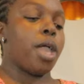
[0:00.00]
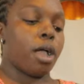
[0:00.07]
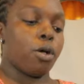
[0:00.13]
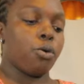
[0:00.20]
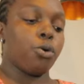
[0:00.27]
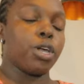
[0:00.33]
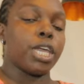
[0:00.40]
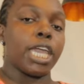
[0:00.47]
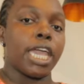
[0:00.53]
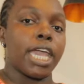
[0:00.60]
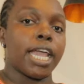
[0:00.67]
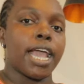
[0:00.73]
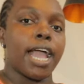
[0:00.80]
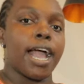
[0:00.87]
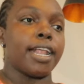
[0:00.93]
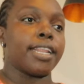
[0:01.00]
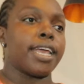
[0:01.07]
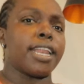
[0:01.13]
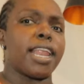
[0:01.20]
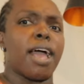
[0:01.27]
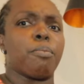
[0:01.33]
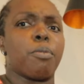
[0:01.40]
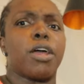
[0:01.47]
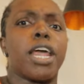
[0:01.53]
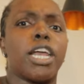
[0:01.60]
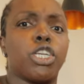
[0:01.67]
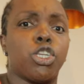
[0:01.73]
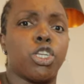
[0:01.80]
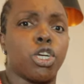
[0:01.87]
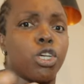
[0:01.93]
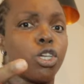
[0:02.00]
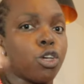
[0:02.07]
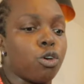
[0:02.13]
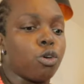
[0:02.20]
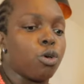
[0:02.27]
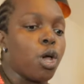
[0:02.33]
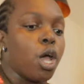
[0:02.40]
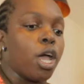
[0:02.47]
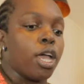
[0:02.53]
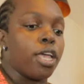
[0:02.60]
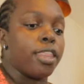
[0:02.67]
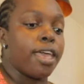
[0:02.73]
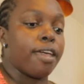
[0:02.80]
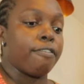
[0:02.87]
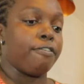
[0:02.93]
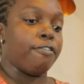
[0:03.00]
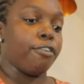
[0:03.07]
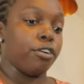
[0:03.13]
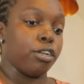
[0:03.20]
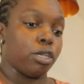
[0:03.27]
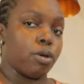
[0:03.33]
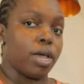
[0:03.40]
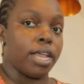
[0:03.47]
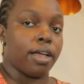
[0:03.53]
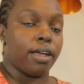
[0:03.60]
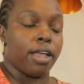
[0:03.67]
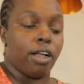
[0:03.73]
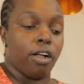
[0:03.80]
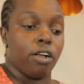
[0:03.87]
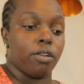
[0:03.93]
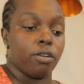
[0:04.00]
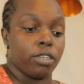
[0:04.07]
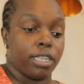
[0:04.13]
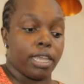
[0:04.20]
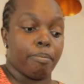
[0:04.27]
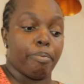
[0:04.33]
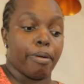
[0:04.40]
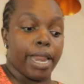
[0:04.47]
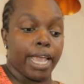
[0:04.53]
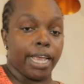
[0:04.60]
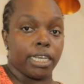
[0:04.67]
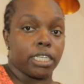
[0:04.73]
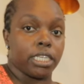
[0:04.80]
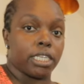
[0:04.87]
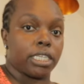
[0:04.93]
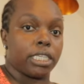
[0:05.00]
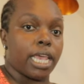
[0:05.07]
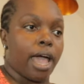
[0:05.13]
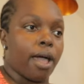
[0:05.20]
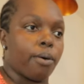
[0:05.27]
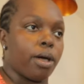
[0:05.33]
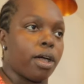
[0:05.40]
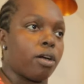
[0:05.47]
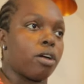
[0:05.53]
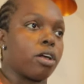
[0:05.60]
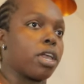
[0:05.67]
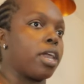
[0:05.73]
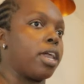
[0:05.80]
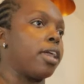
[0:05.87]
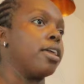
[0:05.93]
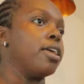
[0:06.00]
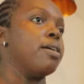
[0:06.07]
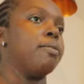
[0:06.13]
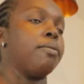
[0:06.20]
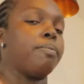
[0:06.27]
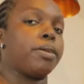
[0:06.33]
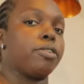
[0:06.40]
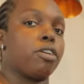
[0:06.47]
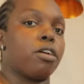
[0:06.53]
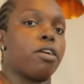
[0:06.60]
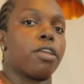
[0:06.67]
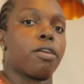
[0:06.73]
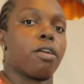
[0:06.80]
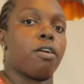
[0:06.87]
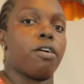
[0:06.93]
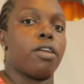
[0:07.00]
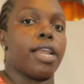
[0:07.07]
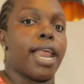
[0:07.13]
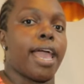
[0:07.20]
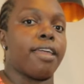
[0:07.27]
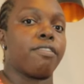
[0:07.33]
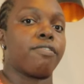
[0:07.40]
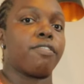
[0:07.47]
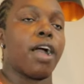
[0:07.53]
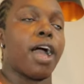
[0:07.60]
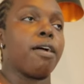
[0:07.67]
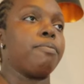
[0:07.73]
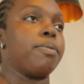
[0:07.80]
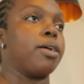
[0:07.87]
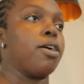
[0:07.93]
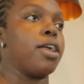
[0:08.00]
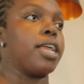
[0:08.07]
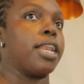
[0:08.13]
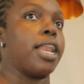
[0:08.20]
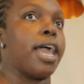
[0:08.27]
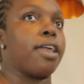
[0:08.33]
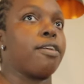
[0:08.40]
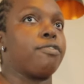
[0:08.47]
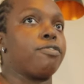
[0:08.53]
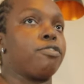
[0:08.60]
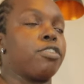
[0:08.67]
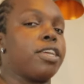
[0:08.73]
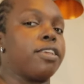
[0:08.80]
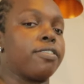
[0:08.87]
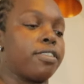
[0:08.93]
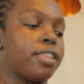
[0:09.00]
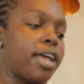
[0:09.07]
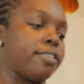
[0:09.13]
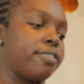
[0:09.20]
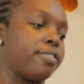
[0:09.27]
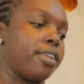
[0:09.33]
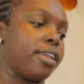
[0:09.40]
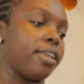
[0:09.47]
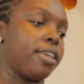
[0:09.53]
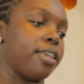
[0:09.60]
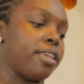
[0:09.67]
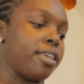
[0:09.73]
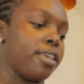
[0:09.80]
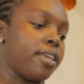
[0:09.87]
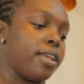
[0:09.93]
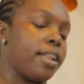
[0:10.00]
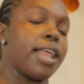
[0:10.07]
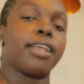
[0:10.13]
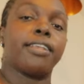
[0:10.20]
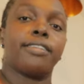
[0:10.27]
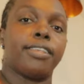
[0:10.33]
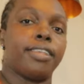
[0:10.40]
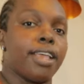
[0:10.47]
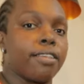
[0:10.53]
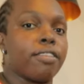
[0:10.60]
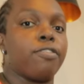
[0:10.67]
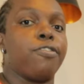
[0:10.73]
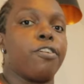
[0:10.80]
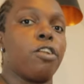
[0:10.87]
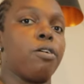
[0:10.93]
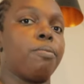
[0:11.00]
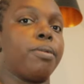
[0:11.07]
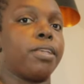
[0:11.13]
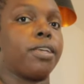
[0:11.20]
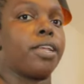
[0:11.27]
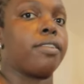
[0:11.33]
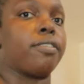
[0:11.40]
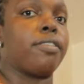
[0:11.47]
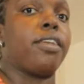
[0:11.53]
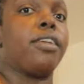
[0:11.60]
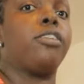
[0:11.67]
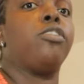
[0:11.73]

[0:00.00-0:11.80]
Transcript: are cooking and then i'm gonna show you the food eh, on the plate sour mm -hmm. okay but you're going to go live i'll be going live this thursday let's just follow me and stay